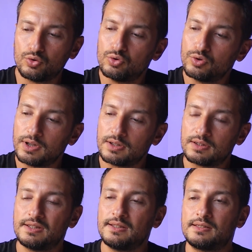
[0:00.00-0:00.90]
you need
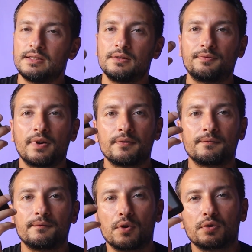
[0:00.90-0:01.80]
DC
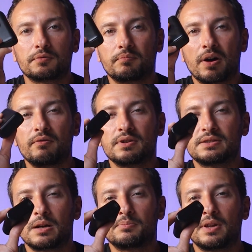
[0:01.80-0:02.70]
5V power
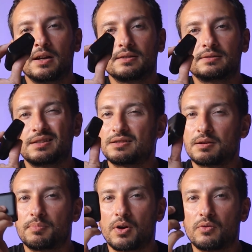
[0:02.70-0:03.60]
supply such
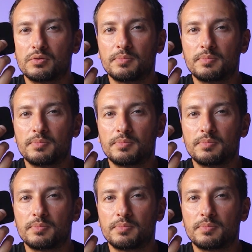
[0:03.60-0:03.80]
as power